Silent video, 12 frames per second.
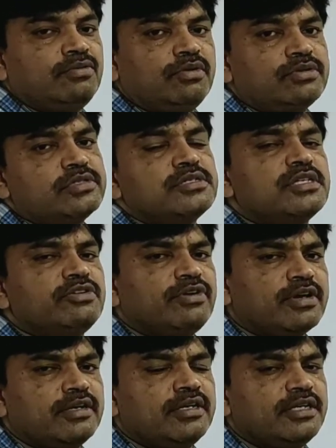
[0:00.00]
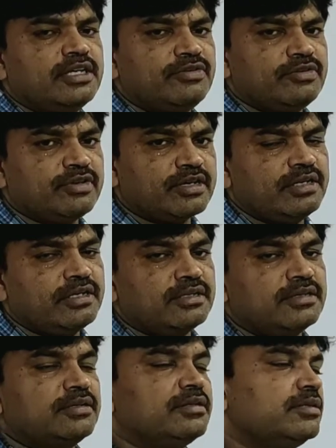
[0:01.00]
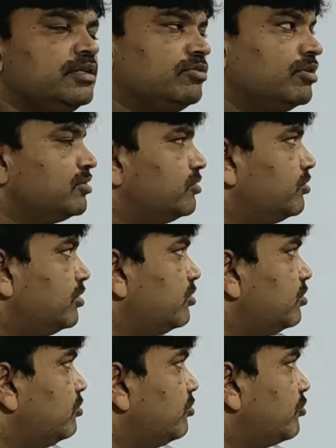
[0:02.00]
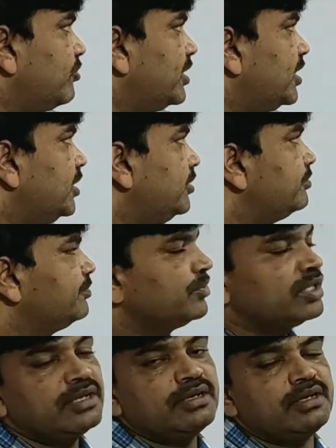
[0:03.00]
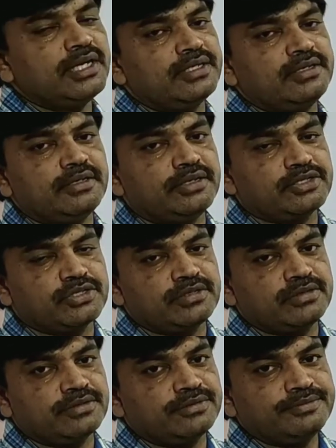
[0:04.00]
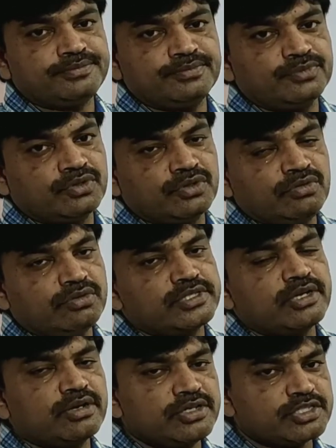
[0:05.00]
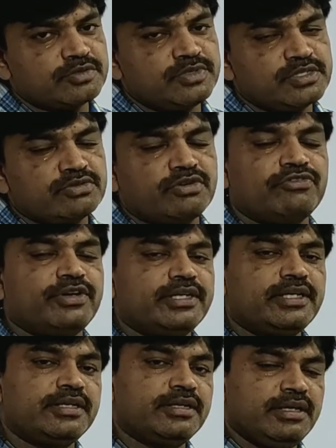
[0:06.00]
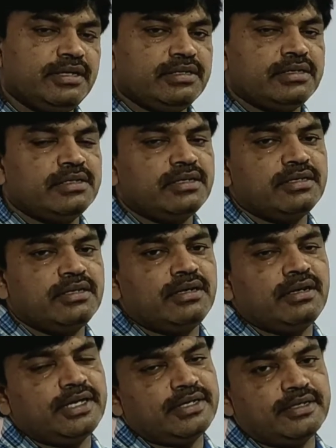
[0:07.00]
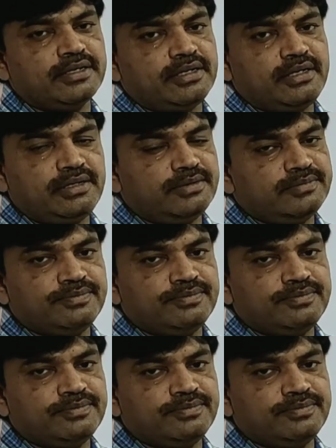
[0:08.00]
Okay students, he given work done, there was we're finding line integration. Circulation means you are finding line integral.